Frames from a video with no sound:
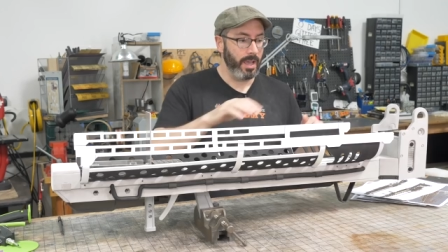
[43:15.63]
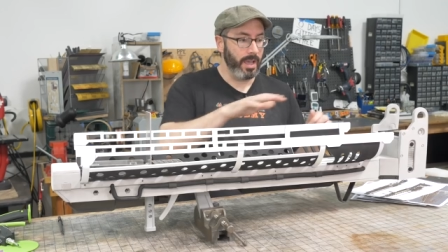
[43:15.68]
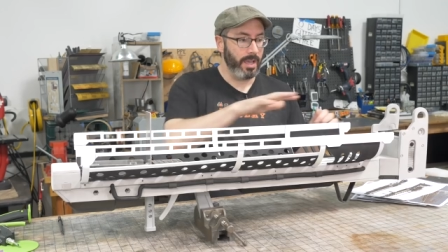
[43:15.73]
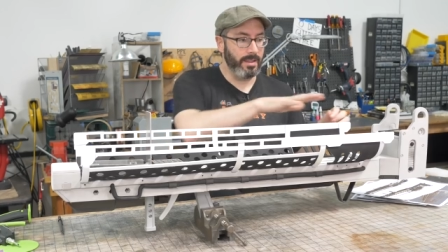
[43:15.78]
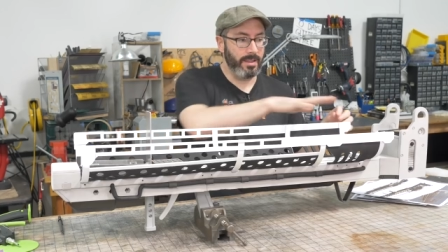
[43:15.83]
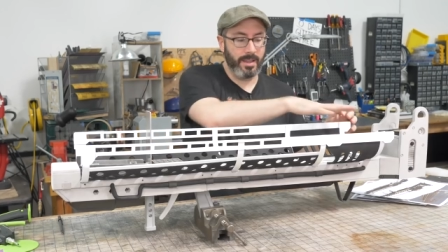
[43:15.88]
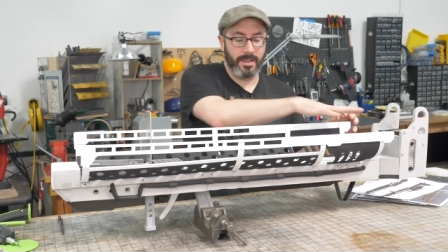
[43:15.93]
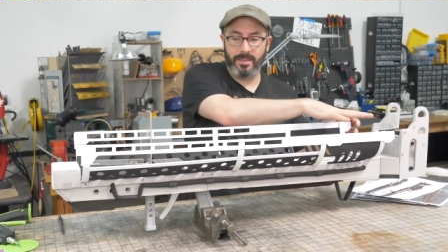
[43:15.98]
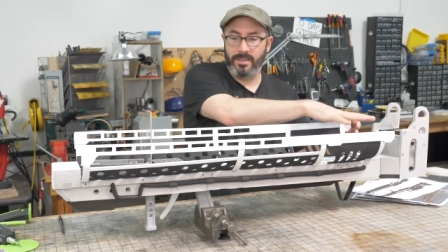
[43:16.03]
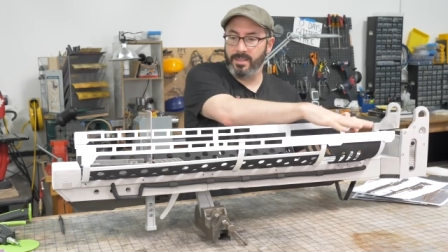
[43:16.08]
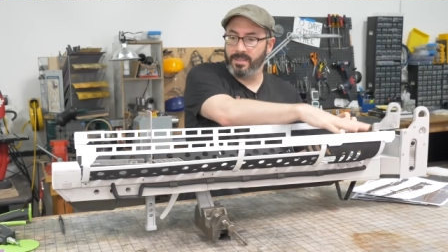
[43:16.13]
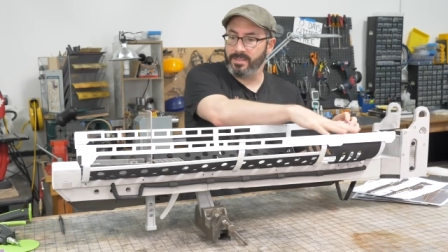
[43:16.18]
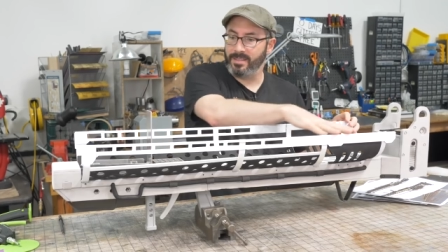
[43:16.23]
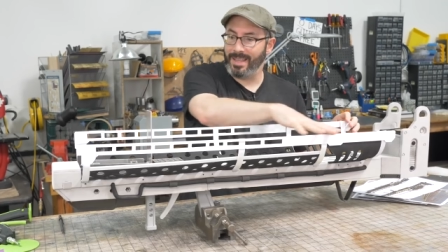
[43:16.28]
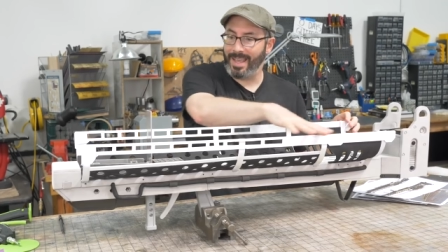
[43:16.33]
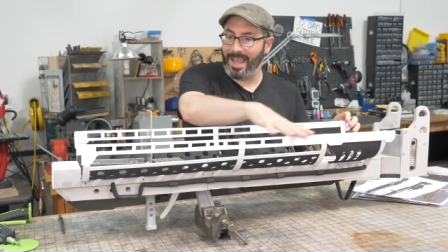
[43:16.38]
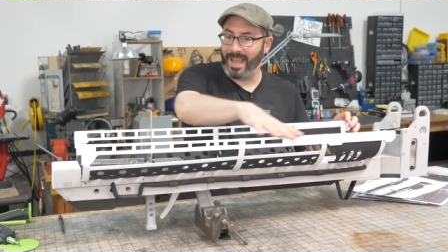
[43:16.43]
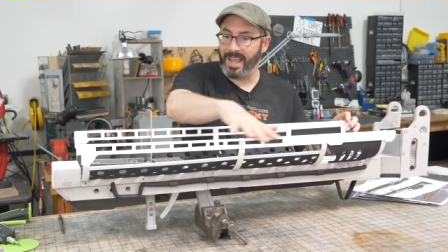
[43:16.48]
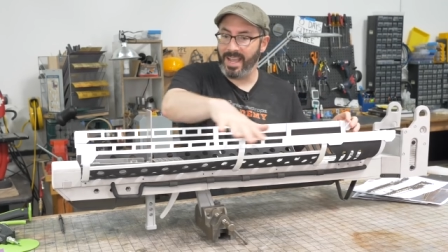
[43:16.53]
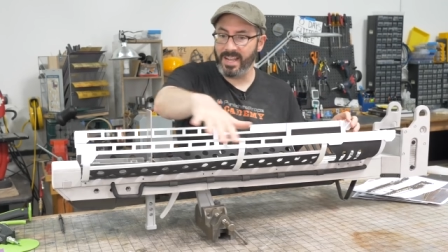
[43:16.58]
And then this
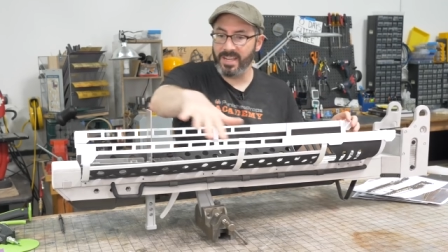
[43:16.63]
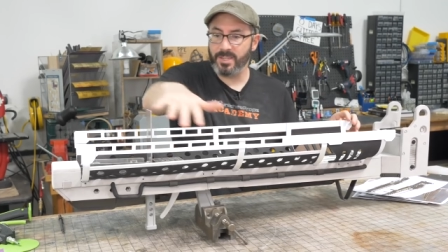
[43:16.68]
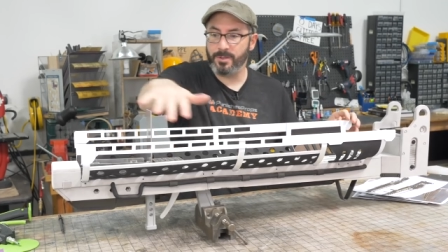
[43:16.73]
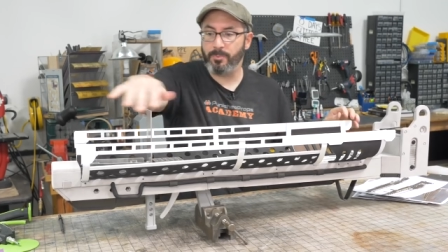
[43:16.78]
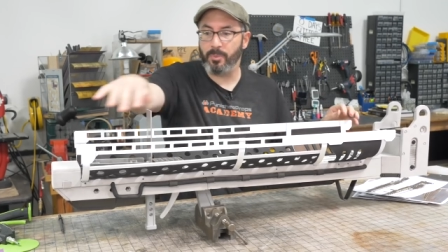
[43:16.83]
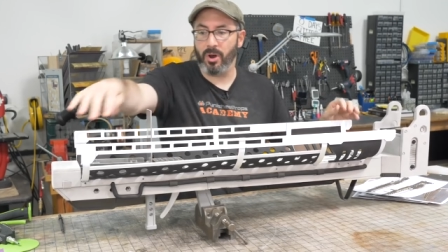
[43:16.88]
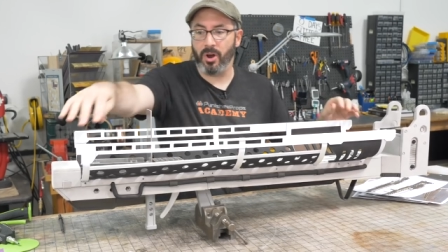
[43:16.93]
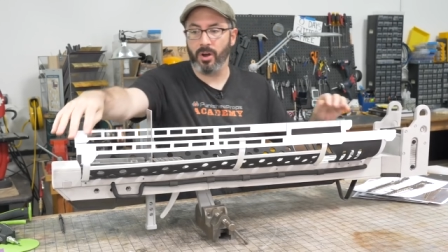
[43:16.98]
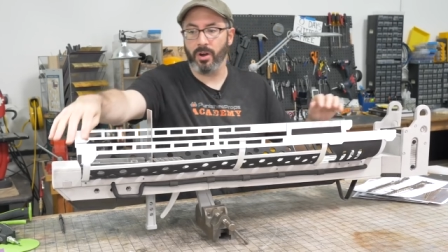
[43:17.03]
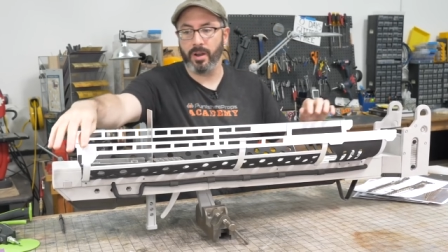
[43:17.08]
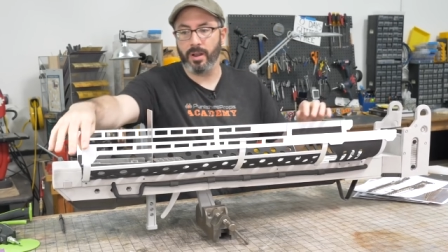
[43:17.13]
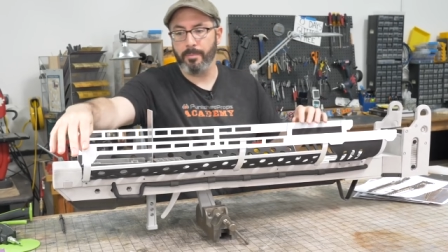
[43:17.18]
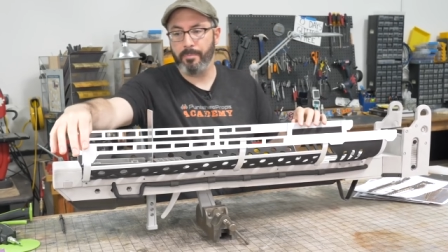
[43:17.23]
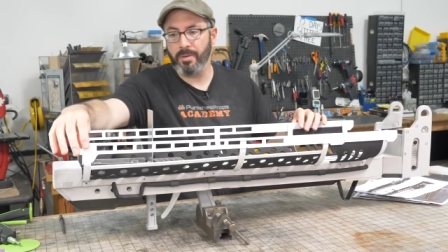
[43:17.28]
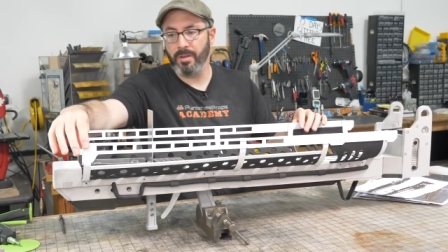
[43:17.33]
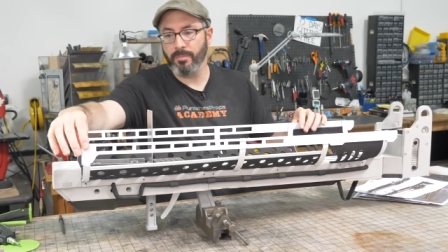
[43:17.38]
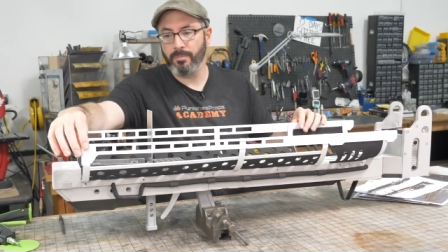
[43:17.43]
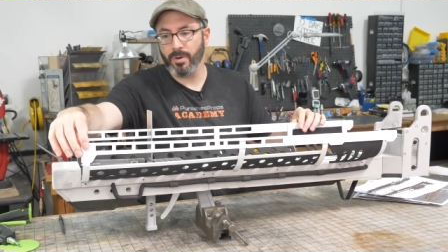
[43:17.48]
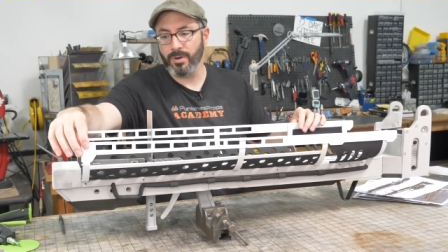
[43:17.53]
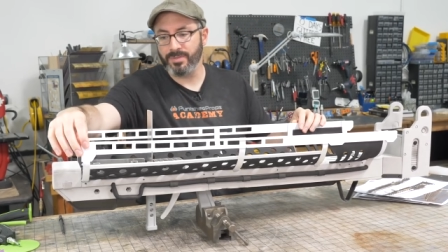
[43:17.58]
cage part, I
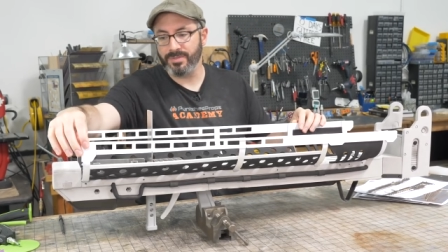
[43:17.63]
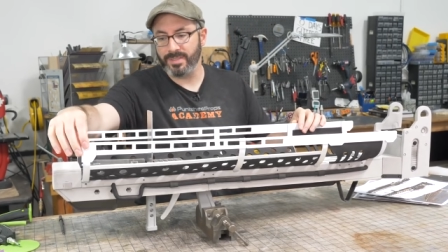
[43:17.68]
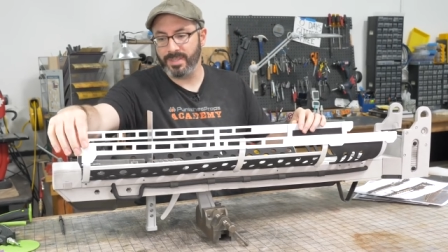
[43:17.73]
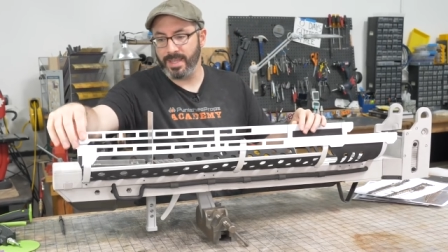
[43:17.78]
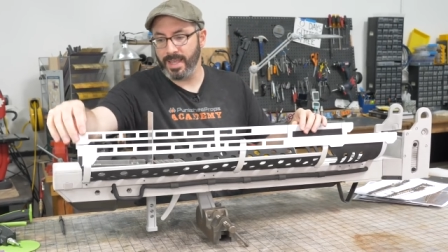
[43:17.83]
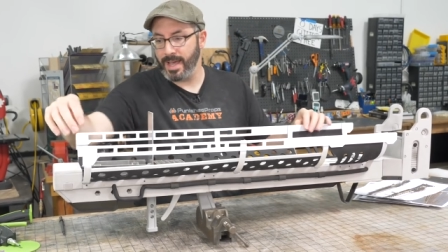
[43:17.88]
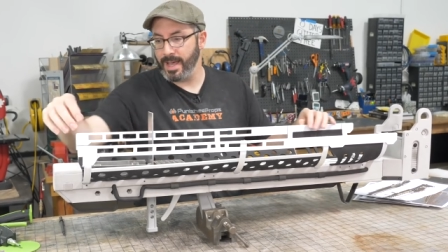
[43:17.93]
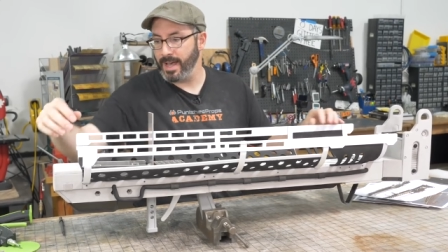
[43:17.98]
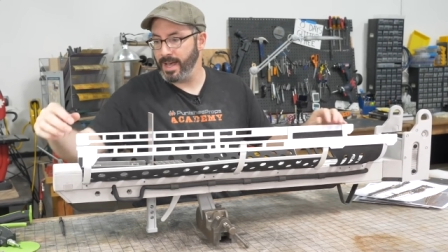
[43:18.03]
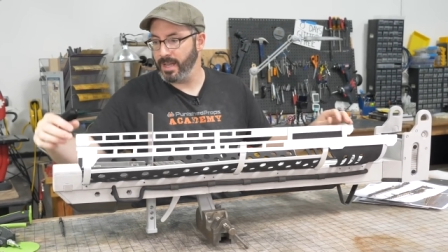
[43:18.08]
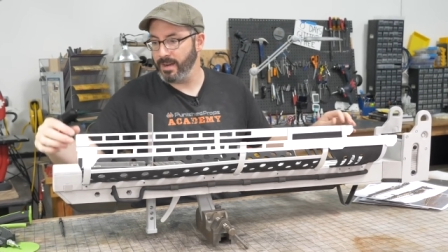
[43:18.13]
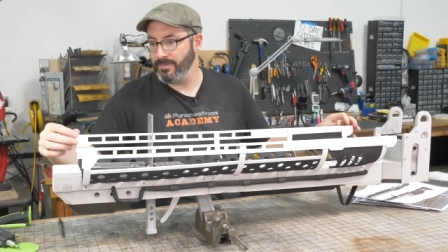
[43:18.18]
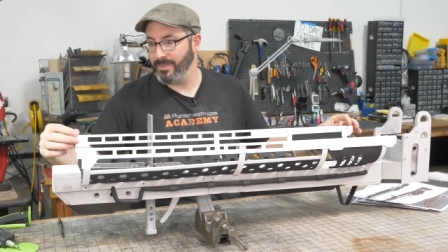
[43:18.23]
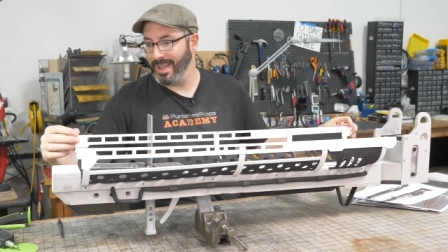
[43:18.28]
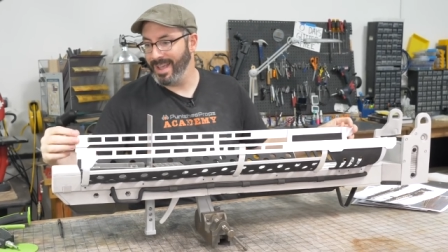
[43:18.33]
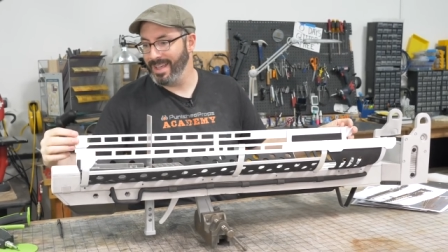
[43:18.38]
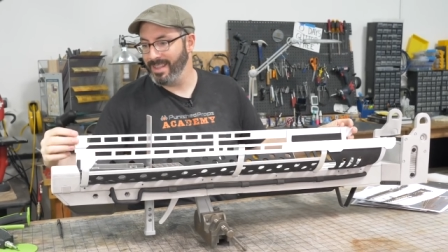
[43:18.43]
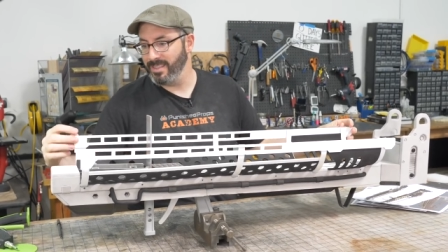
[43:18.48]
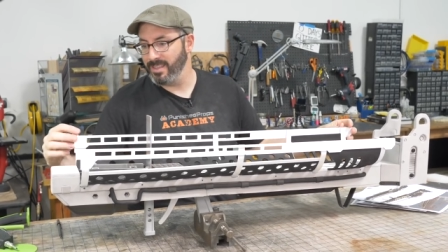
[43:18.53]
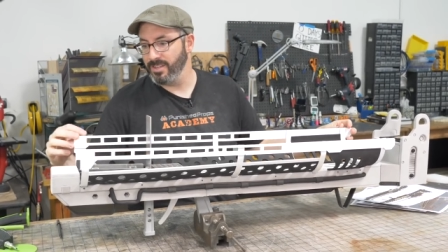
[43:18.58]
built most of that out of
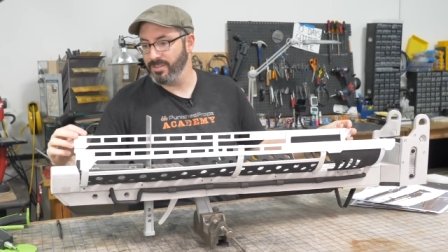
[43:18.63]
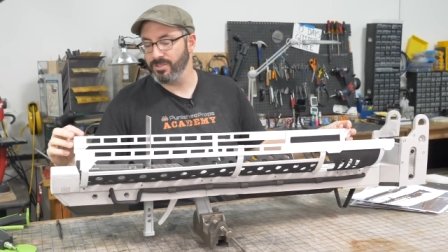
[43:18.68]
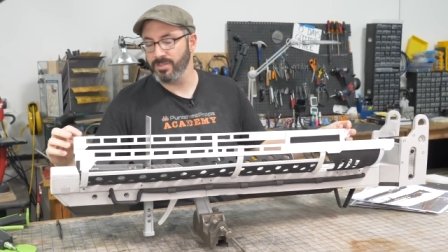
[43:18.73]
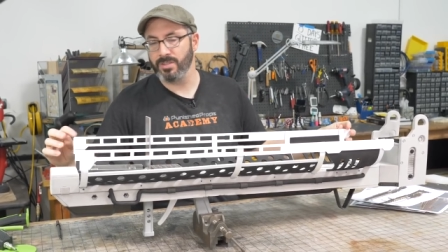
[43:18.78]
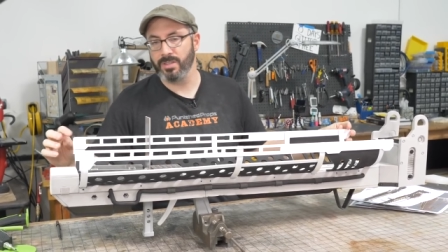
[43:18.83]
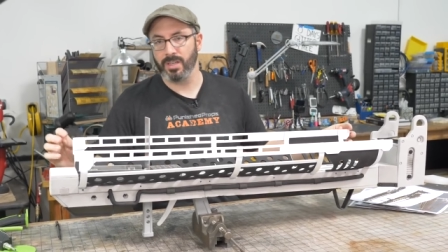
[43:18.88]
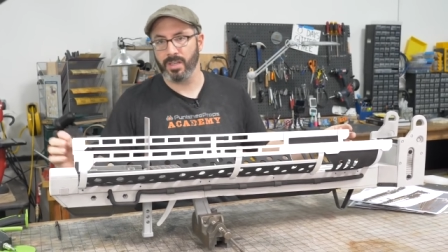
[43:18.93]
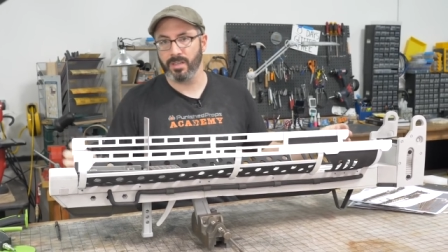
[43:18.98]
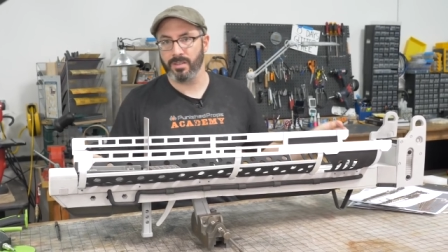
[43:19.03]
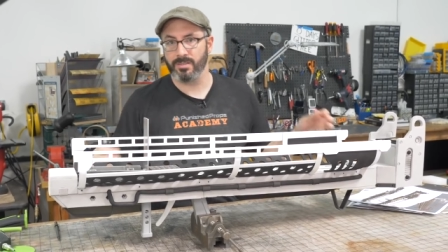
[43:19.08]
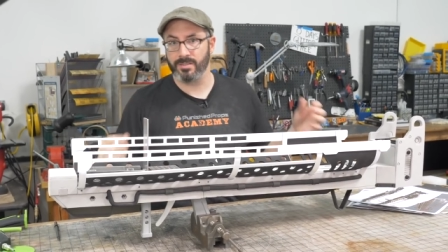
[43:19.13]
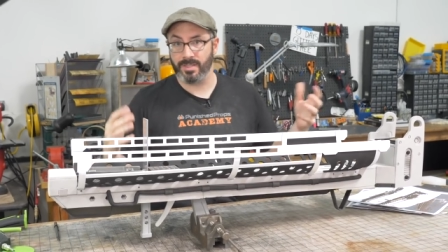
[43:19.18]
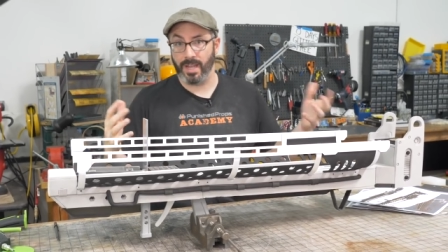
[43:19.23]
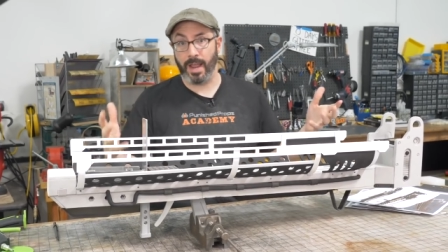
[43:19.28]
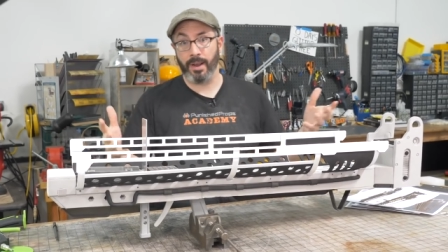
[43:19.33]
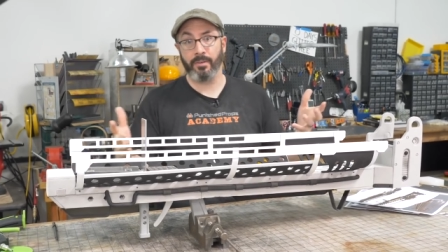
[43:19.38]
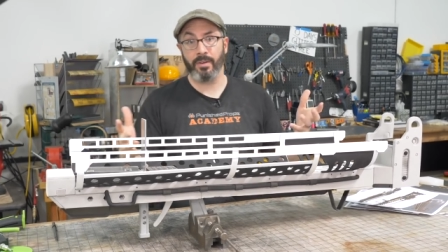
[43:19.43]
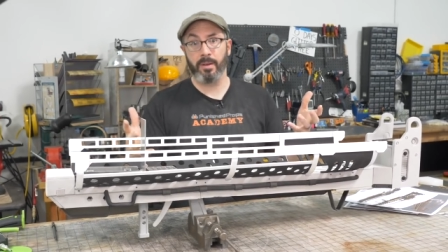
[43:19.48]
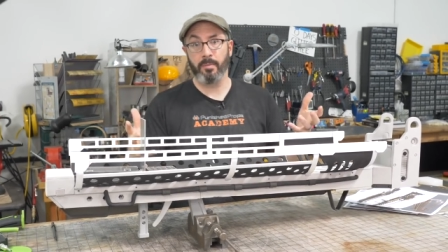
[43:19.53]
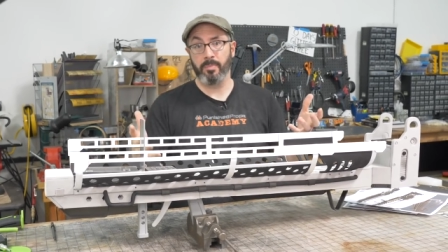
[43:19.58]
eighth inch thick
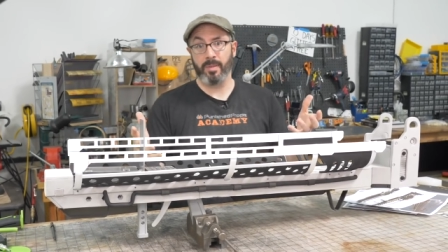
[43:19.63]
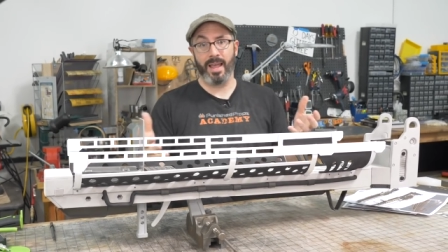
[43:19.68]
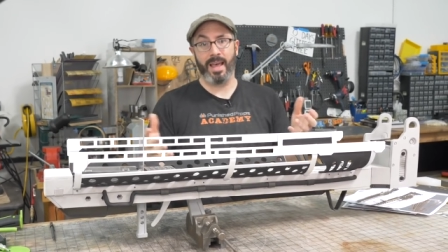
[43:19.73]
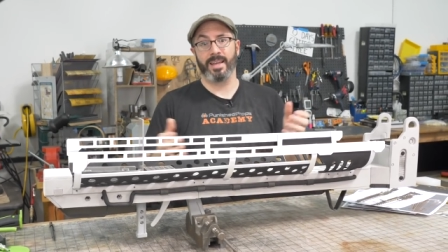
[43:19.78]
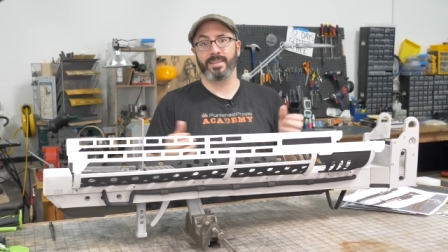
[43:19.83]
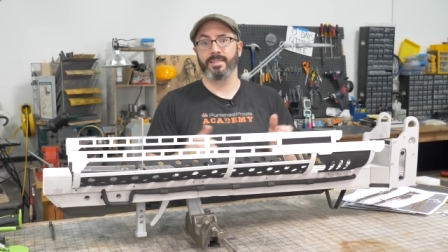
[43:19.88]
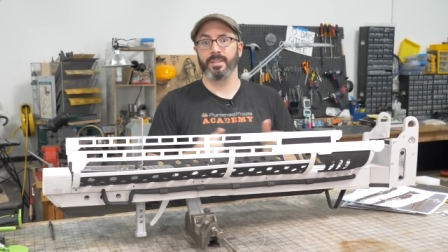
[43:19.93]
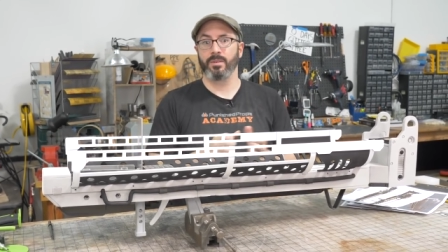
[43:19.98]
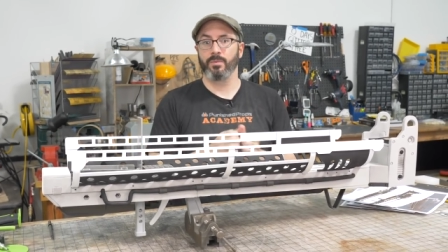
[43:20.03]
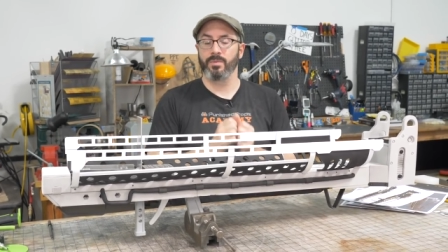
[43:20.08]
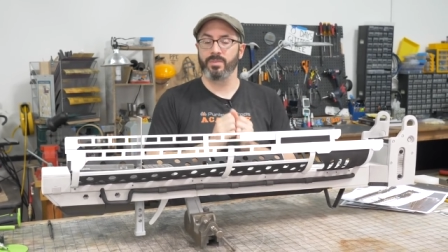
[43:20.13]
styrene plastic,